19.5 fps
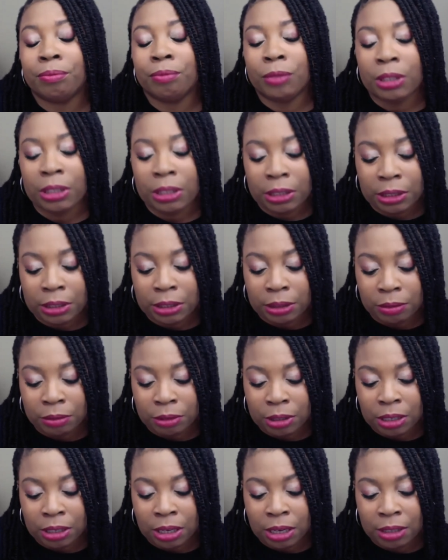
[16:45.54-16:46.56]
This is
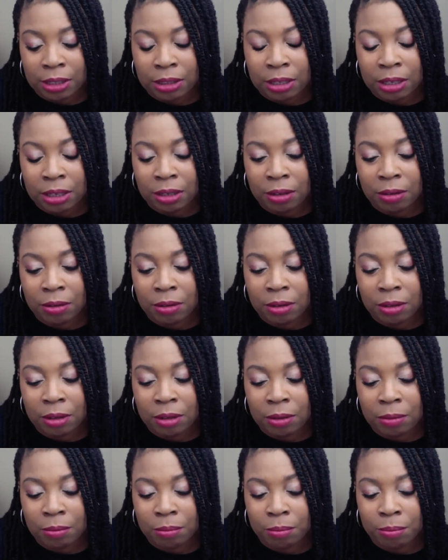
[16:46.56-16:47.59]
something that I think
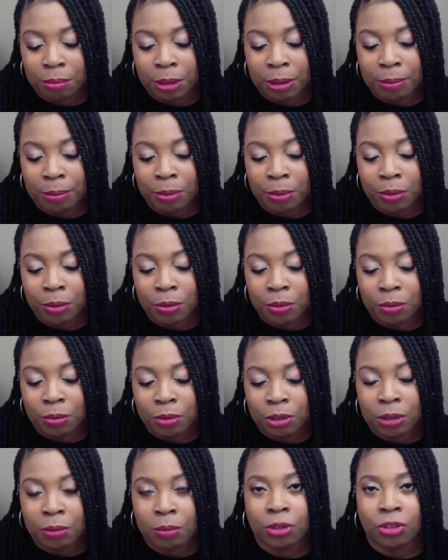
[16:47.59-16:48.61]
um, people who
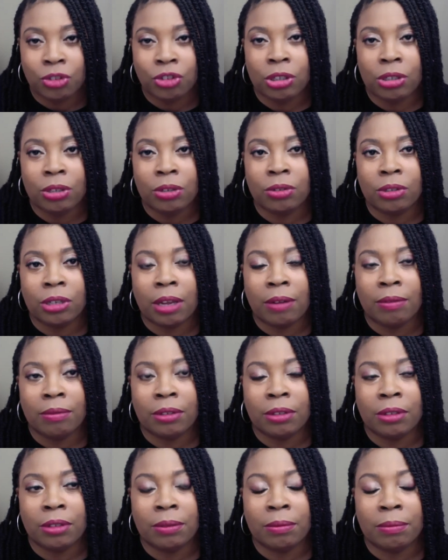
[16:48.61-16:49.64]
deal with cheaters have
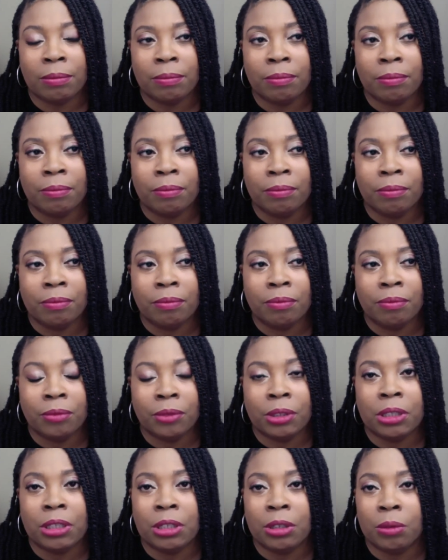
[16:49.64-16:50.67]
to
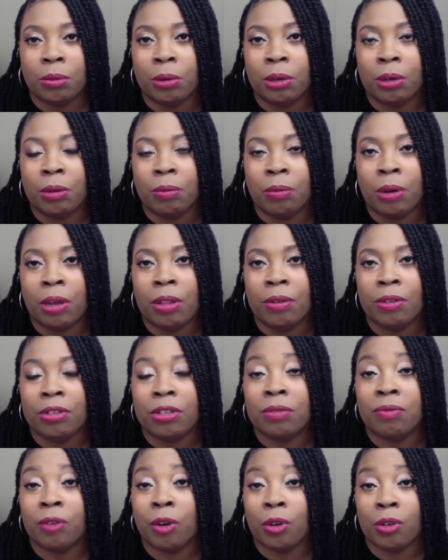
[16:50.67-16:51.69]
to deal with, whether it's
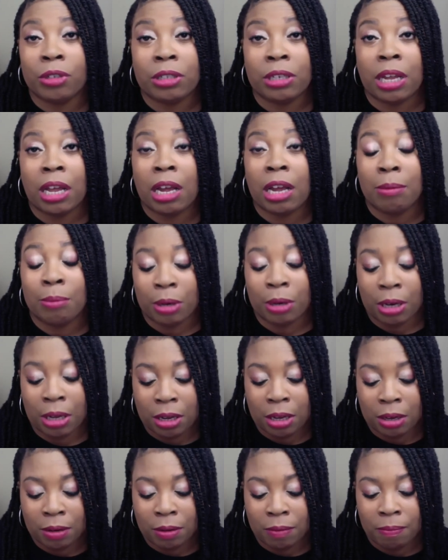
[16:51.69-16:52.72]
first time or
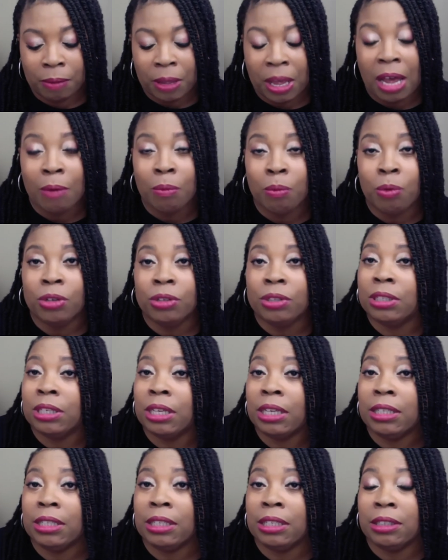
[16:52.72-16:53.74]
not. I will
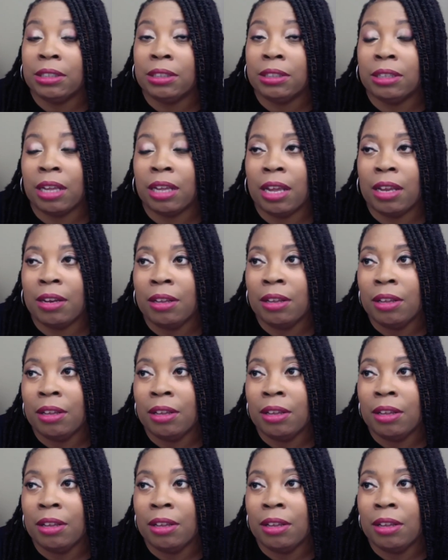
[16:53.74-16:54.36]
say this that